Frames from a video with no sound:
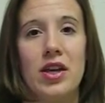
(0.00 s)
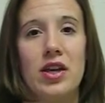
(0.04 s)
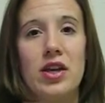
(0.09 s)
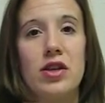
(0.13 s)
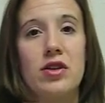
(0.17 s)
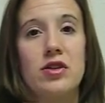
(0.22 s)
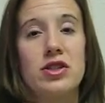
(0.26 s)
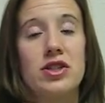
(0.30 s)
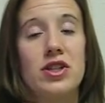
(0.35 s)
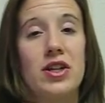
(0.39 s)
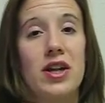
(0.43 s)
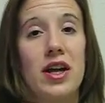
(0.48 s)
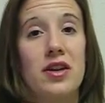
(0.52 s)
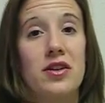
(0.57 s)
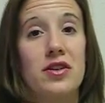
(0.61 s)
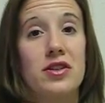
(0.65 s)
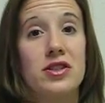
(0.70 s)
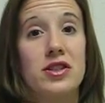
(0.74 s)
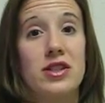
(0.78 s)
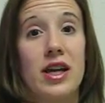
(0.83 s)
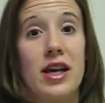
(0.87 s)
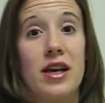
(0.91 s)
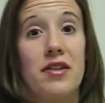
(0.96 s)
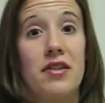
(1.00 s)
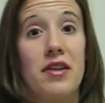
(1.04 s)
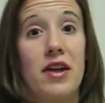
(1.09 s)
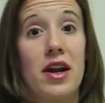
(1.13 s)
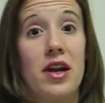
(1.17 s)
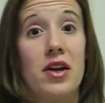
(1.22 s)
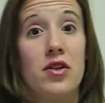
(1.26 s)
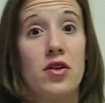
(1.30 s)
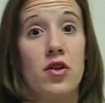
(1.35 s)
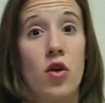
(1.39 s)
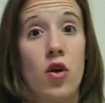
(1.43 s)
You should understand
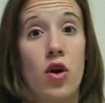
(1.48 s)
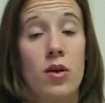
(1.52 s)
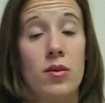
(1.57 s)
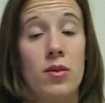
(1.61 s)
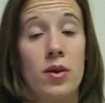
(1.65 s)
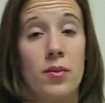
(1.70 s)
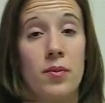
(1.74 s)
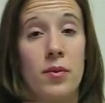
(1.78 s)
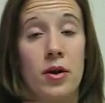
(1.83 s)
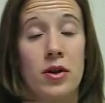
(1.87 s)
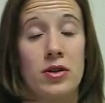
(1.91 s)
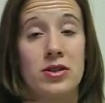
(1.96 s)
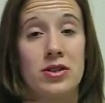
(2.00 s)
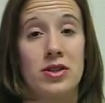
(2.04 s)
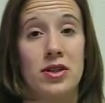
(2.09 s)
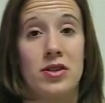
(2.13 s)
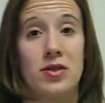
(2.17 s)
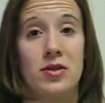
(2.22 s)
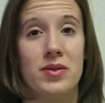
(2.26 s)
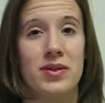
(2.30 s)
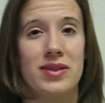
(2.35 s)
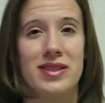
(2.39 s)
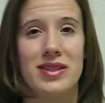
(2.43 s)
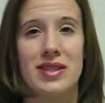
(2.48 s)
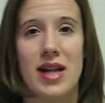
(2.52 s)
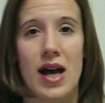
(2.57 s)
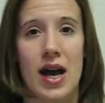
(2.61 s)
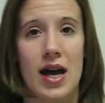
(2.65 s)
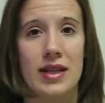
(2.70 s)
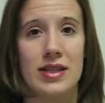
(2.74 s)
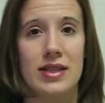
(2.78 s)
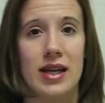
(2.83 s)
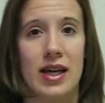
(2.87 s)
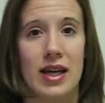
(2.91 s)
that a normal person who is
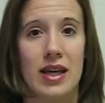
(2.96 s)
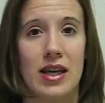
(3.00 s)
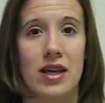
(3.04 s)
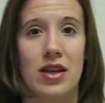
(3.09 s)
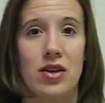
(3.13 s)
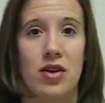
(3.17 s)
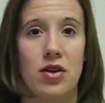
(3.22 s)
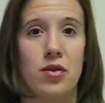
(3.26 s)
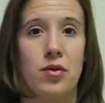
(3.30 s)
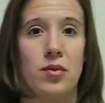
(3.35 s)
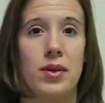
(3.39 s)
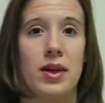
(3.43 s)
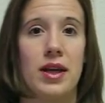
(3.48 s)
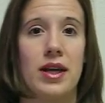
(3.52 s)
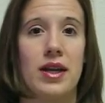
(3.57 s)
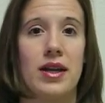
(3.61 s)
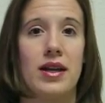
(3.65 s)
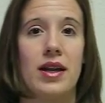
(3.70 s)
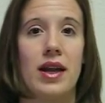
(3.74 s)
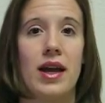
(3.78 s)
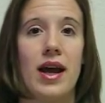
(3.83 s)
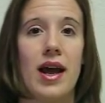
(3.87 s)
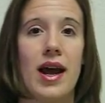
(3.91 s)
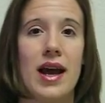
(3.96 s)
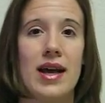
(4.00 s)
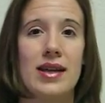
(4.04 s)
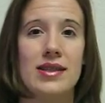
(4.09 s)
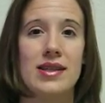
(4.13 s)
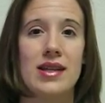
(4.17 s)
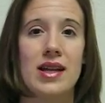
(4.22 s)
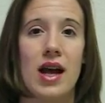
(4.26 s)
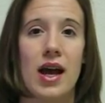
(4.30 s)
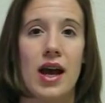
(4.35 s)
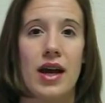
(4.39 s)
not taking coumadin has
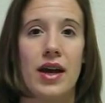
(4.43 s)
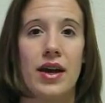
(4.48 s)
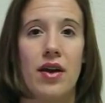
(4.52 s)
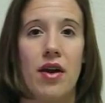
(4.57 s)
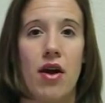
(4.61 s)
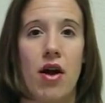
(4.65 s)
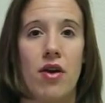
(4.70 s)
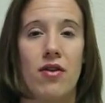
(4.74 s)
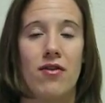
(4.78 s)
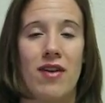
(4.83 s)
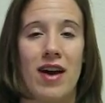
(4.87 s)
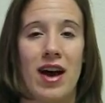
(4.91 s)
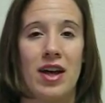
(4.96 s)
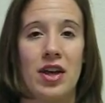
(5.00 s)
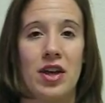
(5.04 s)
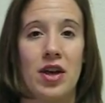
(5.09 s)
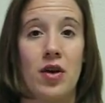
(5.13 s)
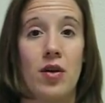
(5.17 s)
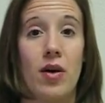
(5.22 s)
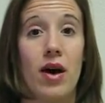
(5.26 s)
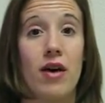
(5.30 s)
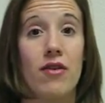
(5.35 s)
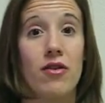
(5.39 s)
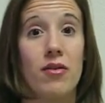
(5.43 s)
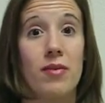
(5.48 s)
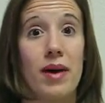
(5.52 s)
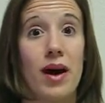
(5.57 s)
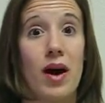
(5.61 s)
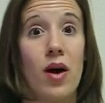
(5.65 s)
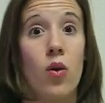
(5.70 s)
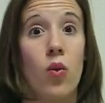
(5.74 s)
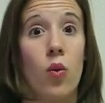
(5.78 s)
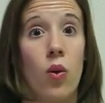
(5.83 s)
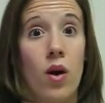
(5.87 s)
an INR value of
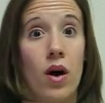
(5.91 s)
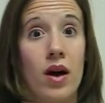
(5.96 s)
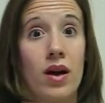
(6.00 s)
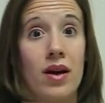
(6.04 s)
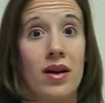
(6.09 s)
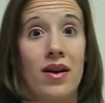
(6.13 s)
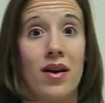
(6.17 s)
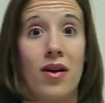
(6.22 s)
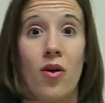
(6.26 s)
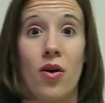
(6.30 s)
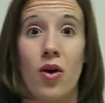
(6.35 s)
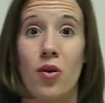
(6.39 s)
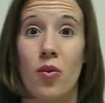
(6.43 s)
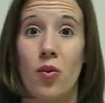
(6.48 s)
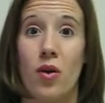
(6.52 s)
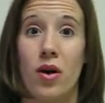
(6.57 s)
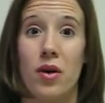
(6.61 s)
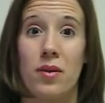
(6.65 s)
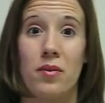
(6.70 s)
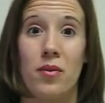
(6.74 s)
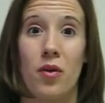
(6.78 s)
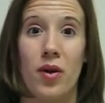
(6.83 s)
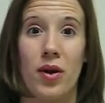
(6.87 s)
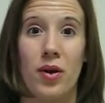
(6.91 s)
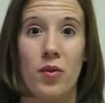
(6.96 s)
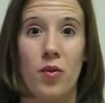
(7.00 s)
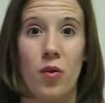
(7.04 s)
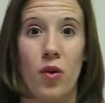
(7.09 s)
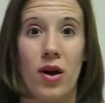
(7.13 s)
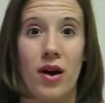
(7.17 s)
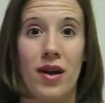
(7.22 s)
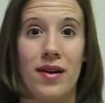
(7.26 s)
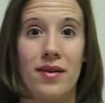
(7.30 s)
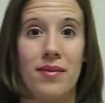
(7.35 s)
about 1 or
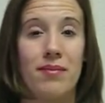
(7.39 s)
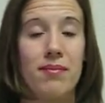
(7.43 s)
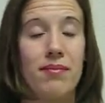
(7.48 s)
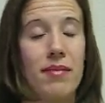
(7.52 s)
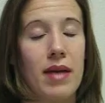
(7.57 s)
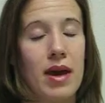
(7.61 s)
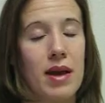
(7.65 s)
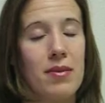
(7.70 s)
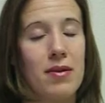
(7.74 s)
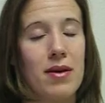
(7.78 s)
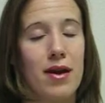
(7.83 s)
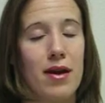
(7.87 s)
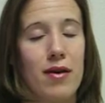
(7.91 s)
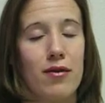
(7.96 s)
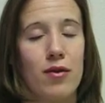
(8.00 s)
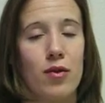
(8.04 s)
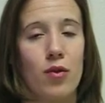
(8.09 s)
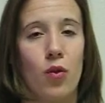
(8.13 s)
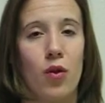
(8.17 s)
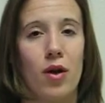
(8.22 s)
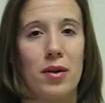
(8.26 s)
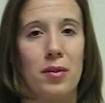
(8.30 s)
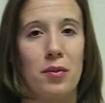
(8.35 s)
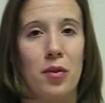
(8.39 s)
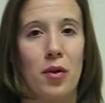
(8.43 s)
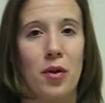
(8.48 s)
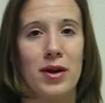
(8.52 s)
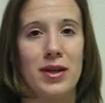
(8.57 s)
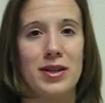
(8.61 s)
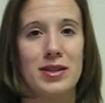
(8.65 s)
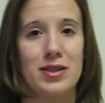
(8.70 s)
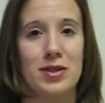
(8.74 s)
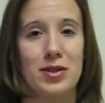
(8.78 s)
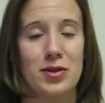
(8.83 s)
1.1, maybe even
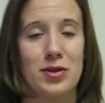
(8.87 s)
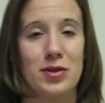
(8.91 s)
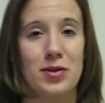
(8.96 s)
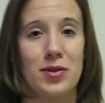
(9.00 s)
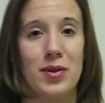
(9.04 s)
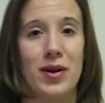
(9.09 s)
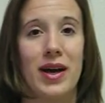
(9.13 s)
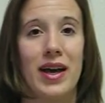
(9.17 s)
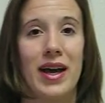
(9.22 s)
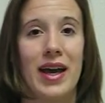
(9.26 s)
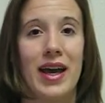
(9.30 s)
1.2.